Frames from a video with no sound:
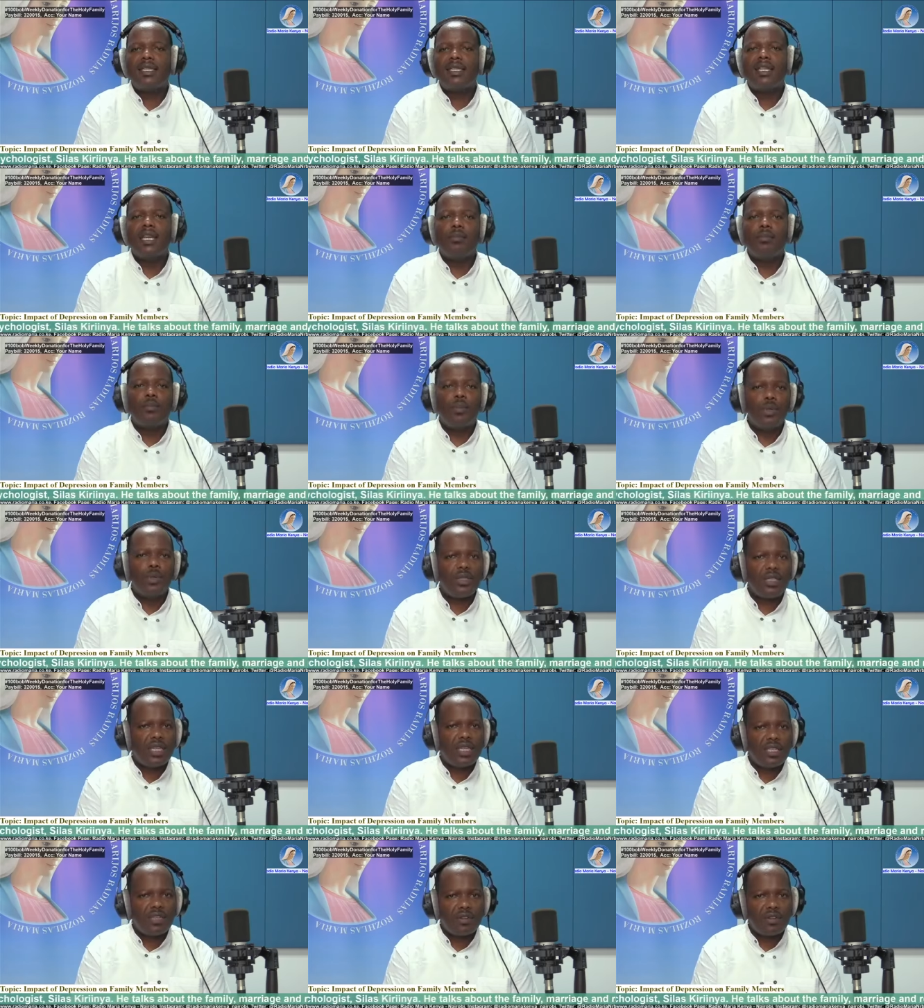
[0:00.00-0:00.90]
the
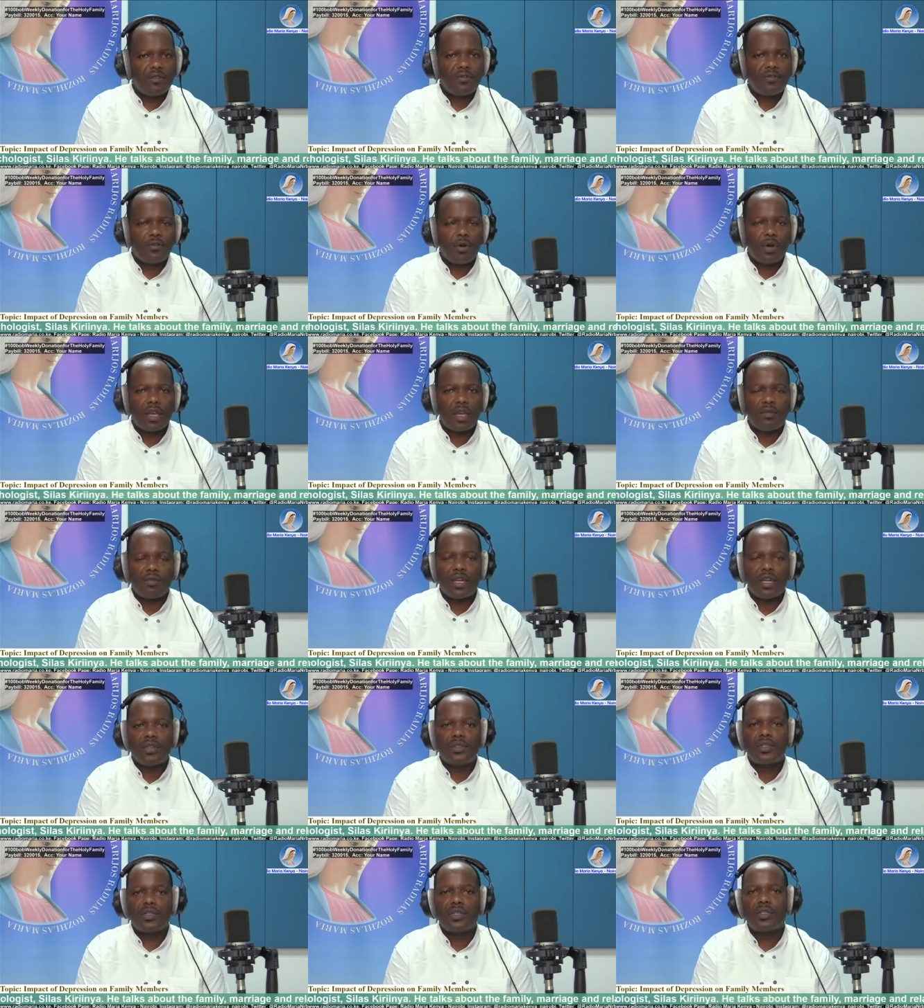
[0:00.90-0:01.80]
importance of
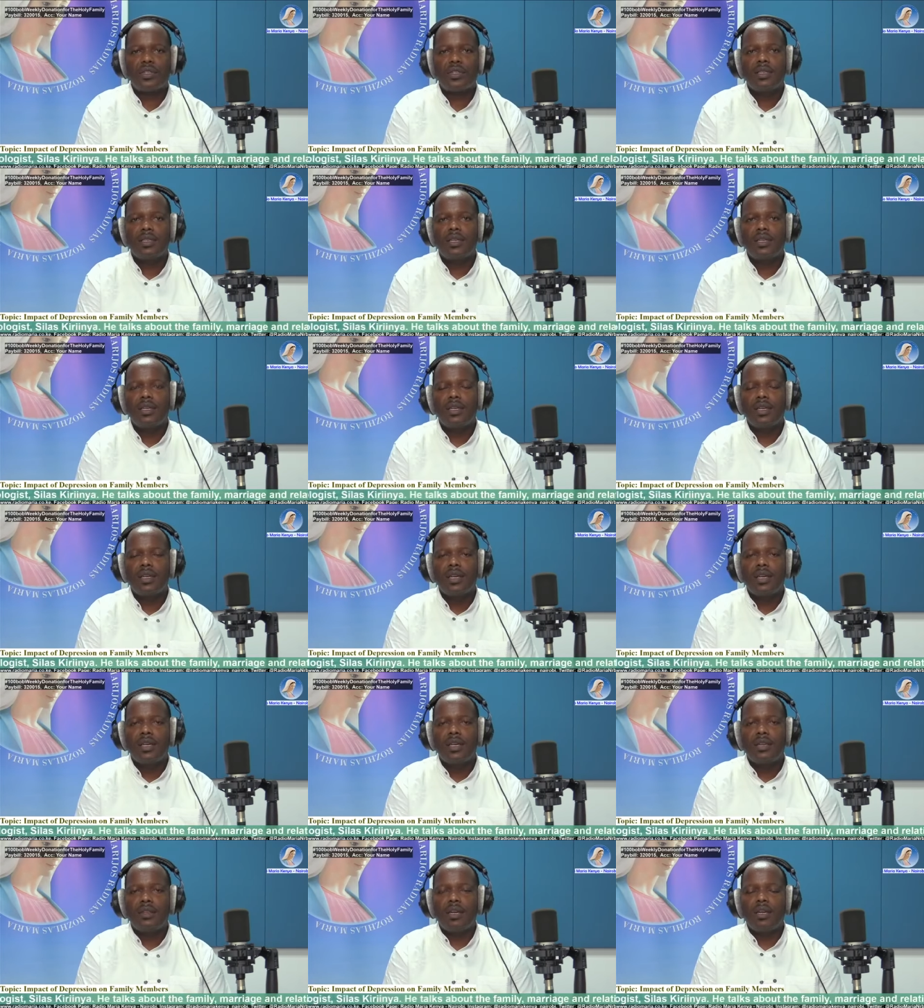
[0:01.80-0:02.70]
forgiveness,
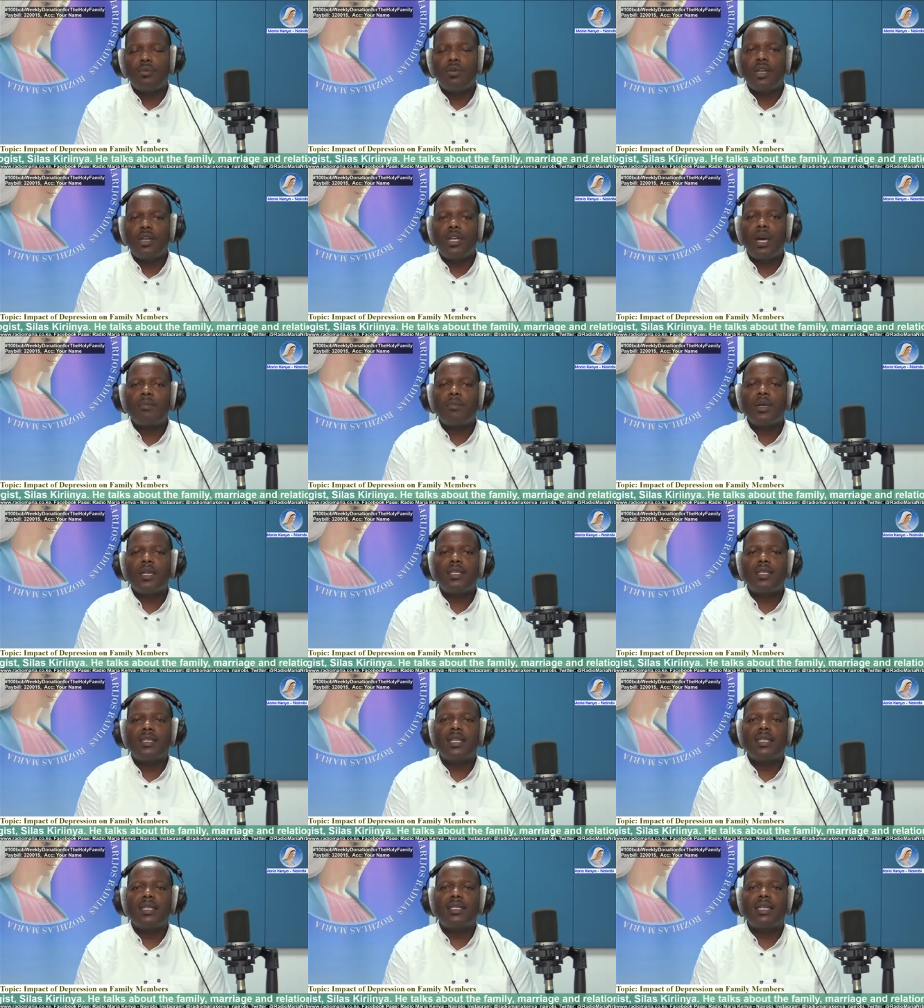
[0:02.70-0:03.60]
then what
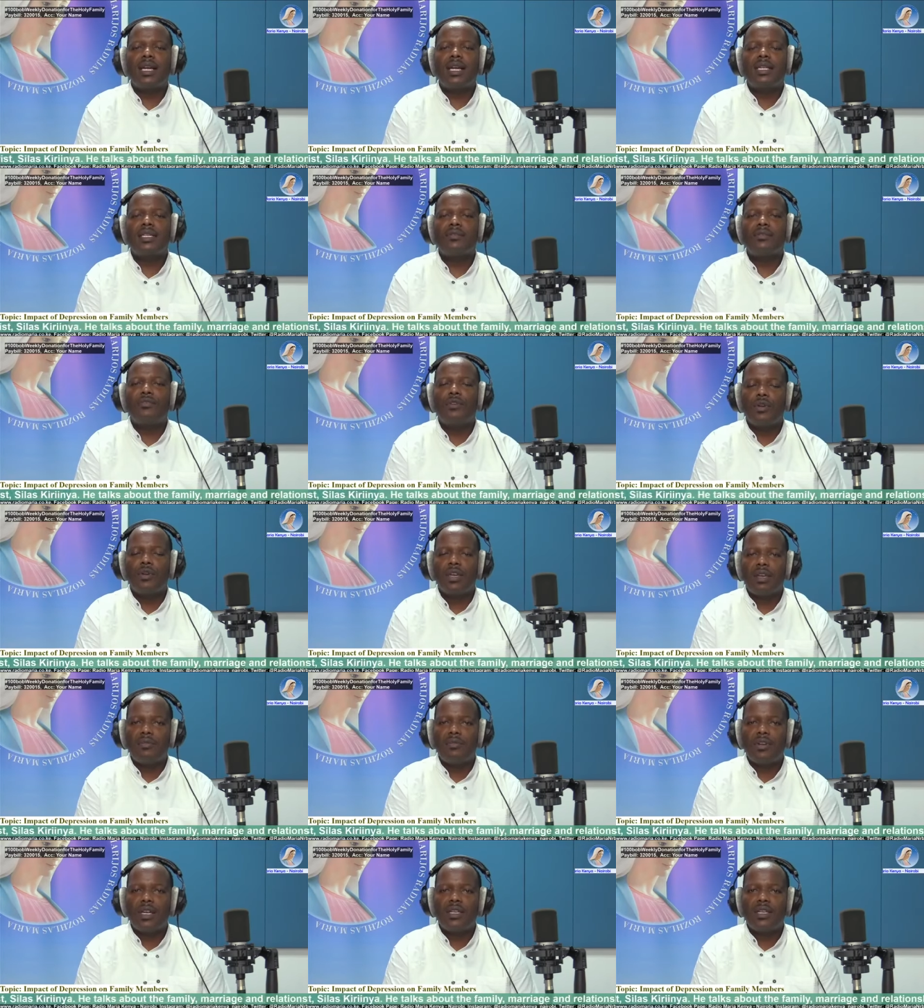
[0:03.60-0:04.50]
happens is that
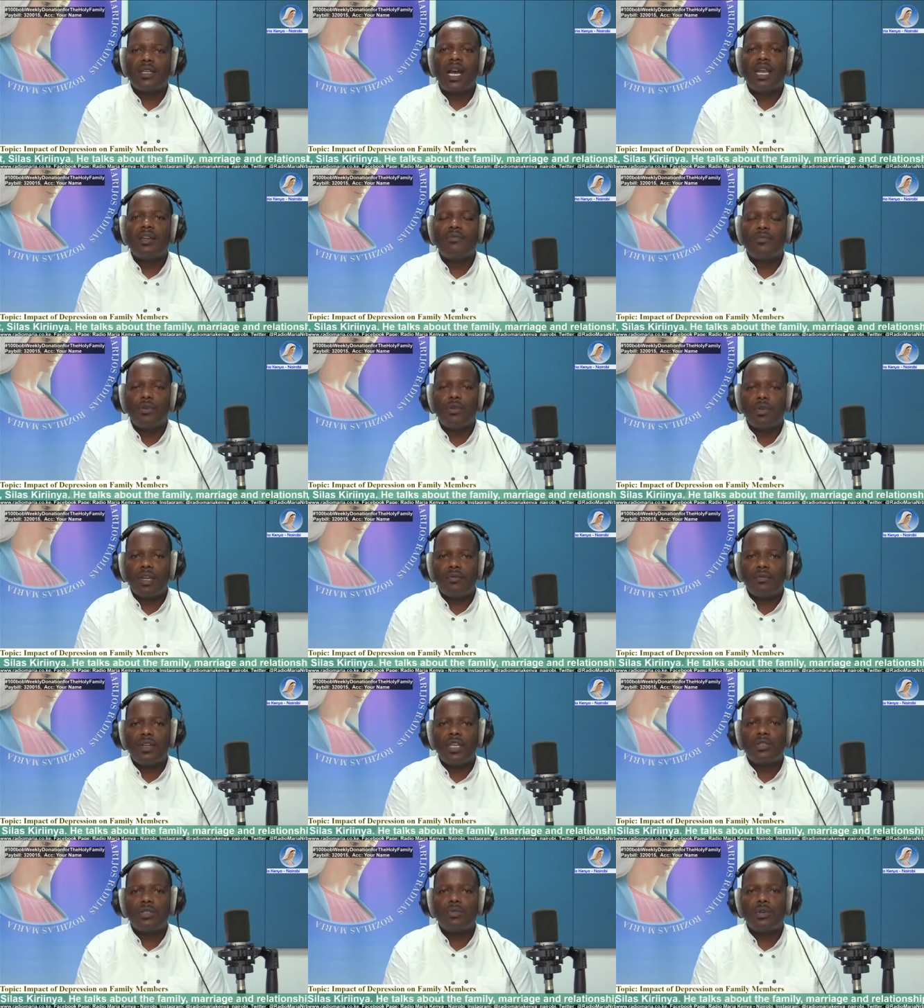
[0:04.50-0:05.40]
forgiveness and
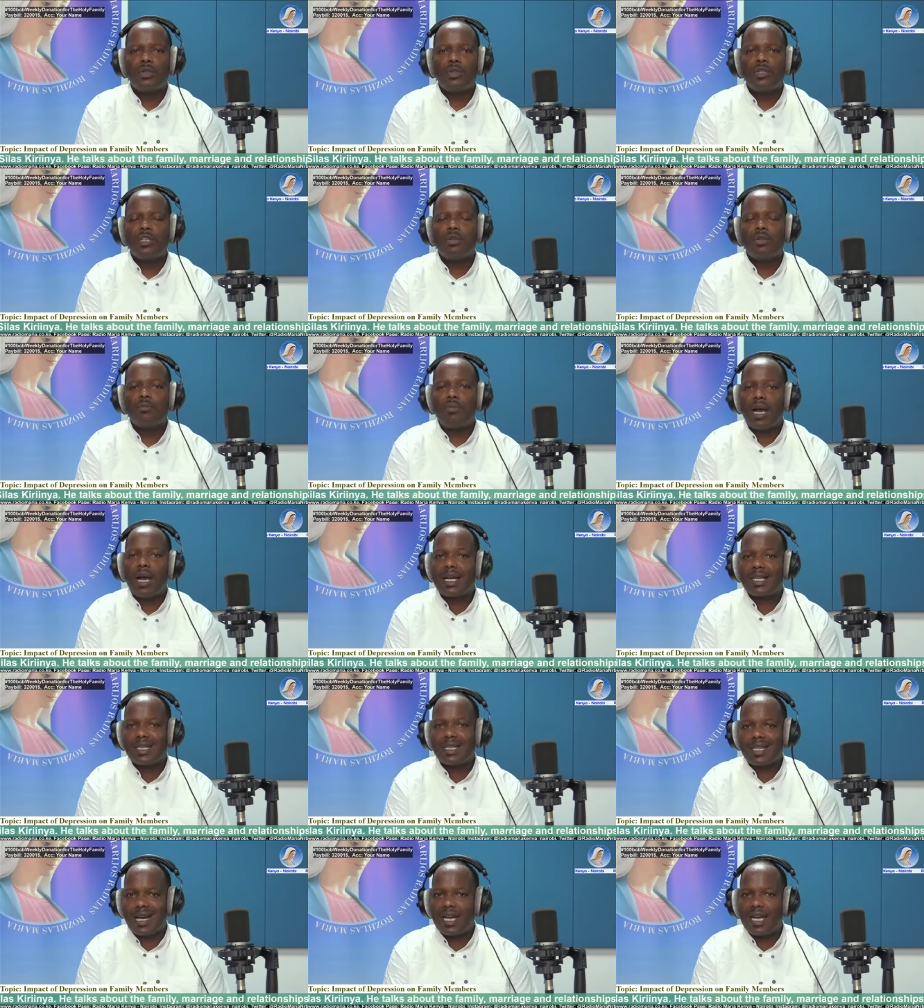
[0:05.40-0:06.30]
forgiveness will not
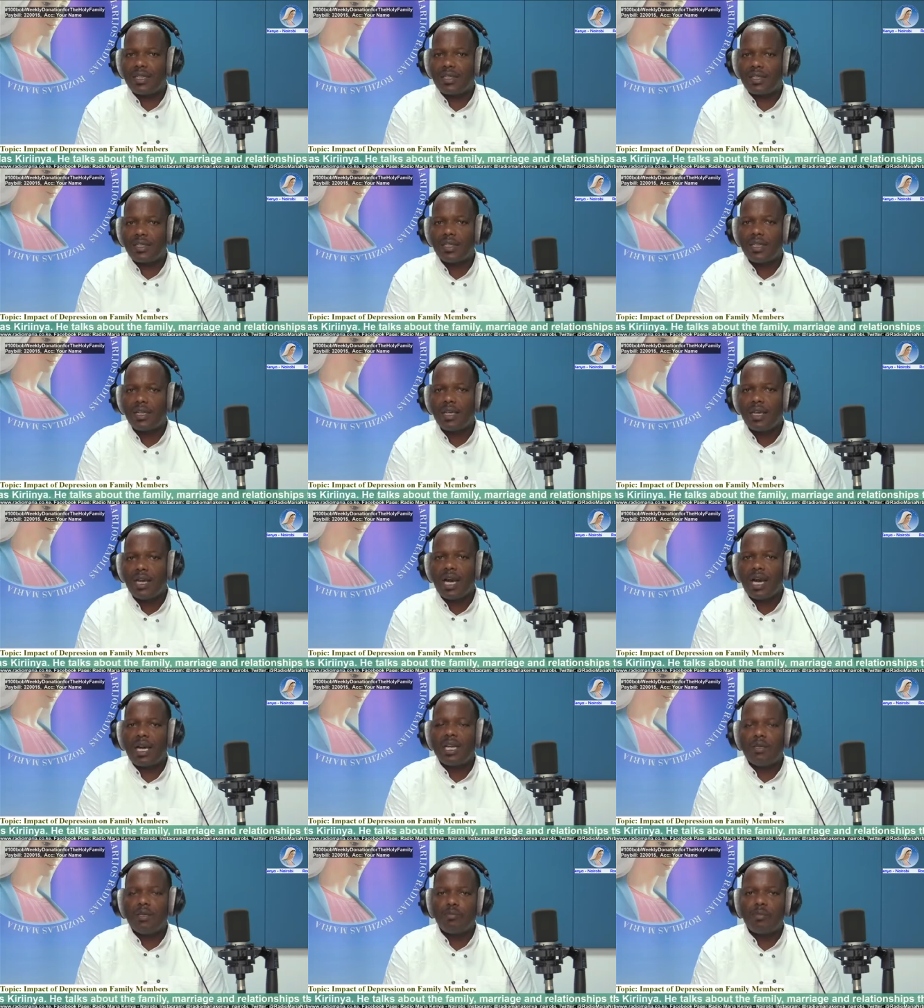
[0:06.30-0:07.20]
impact us
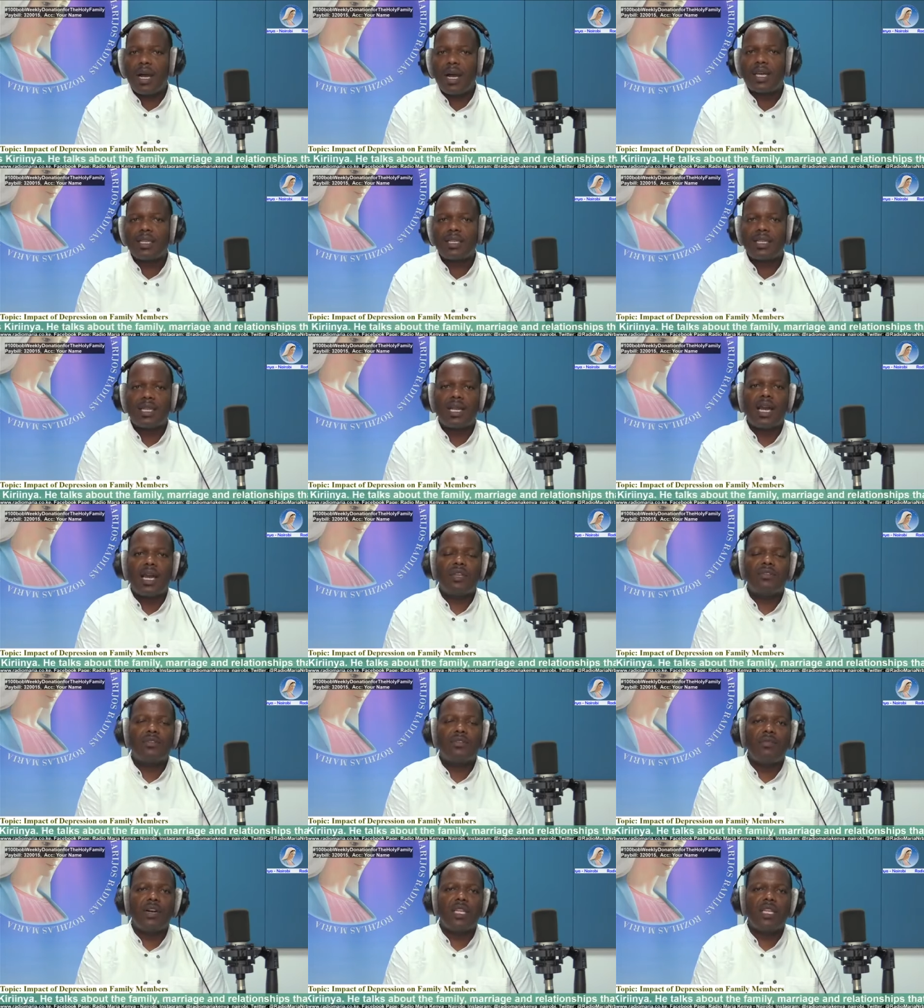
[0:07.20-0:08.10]
and impact the
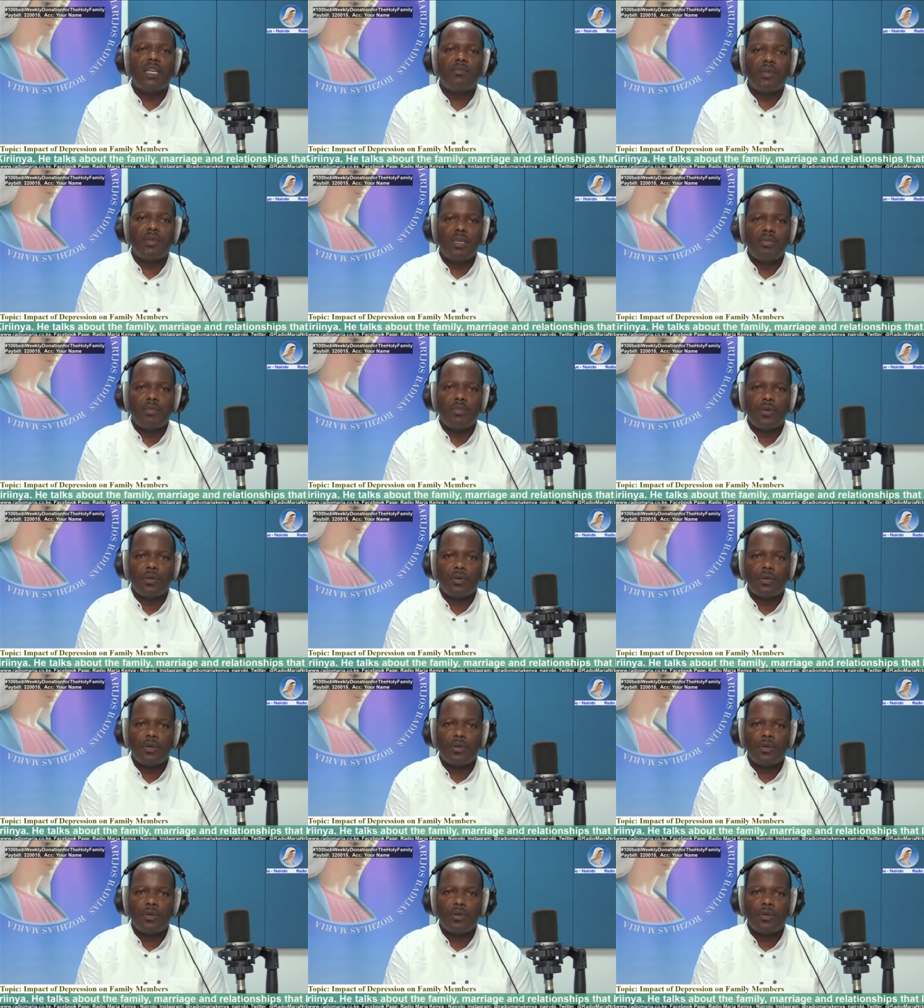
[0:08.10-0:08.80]
lives of other people.